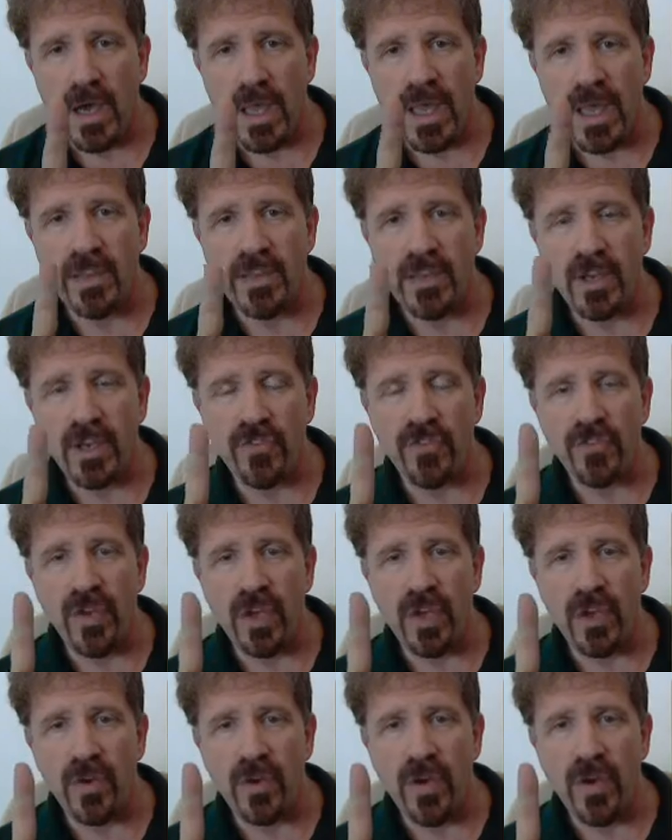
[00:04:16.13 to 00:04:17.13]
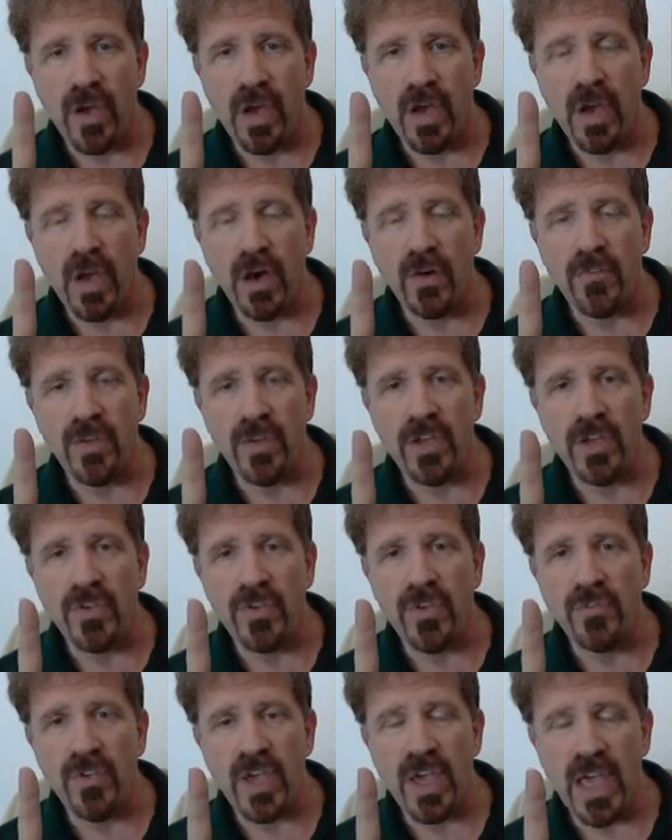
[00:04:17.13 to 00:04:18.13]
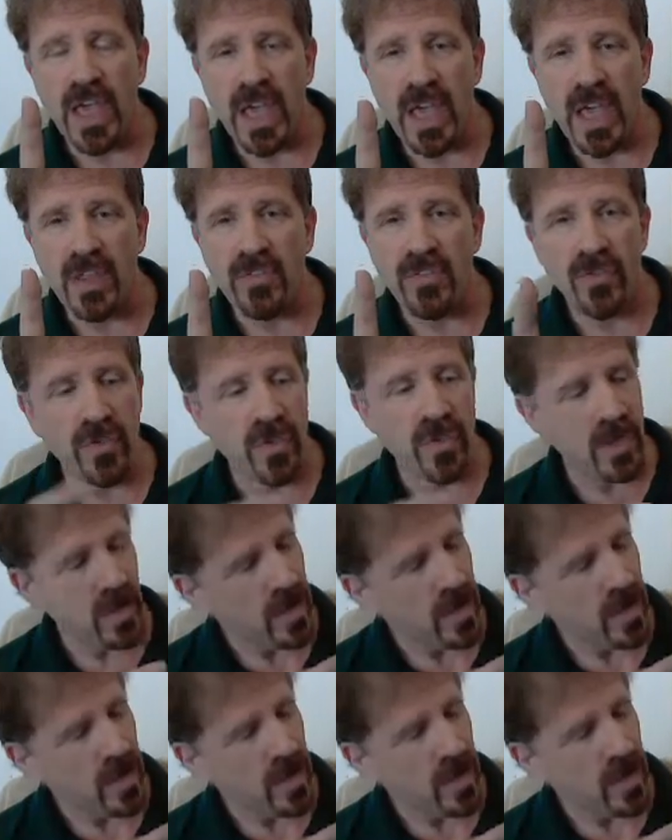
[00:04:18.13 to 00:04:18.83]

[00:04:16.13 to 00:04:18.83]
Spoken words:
index finger of each of your hands.